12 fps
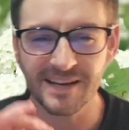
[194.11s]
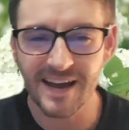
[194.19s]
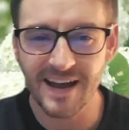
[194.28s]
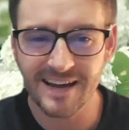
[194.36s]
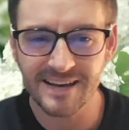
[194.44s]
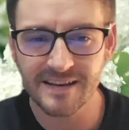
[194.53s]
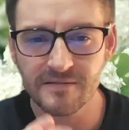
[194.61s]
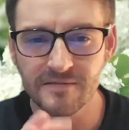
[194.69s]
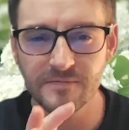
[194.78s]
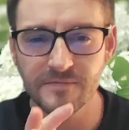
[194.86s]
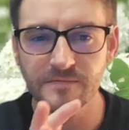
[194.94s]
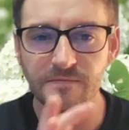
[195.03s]
kind
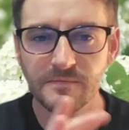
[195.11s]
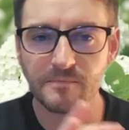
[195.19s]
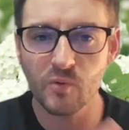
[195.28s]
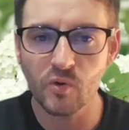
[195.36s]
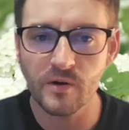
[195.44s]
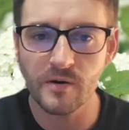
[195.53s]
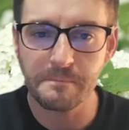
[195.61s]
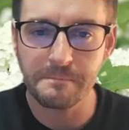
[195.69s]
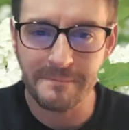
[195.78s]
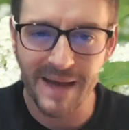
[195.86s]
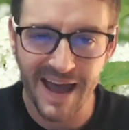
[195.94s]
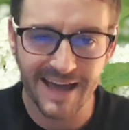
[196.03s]
of more
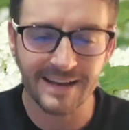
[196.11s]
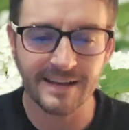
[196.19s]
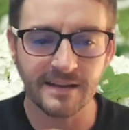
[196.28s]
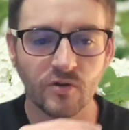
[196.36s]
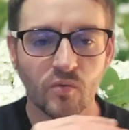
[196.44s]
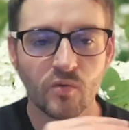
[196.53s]
matted